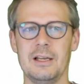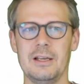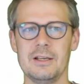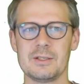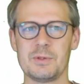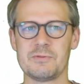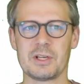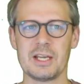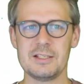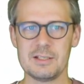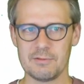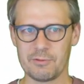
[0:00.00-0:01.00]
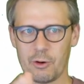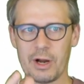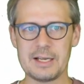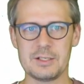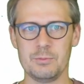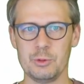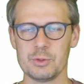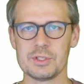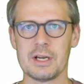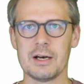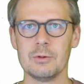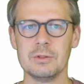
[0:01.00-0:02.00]
specification for attributes
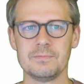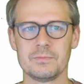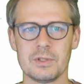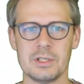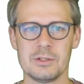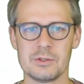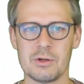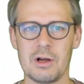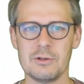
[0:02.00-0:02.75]
now. So I'll